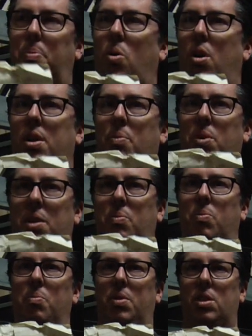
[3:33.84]
board
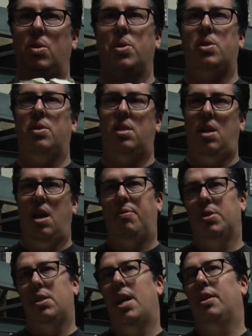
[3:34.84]
because you always skated
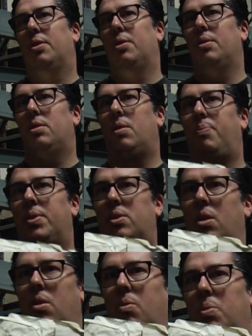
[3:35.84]
for Santa Cruz.
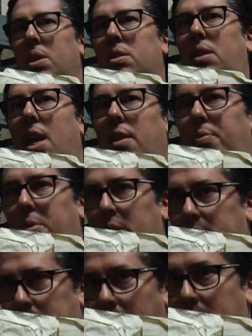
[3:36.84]
So when you skated for
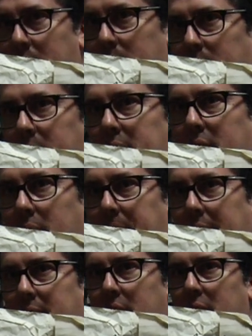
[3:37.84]
Lucero,
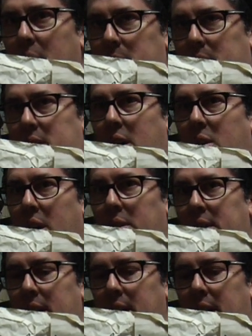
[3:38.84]
it was Lucero
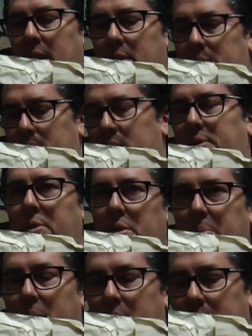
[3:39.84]
LTD, this was his
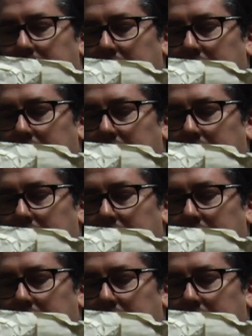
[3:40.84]
first board.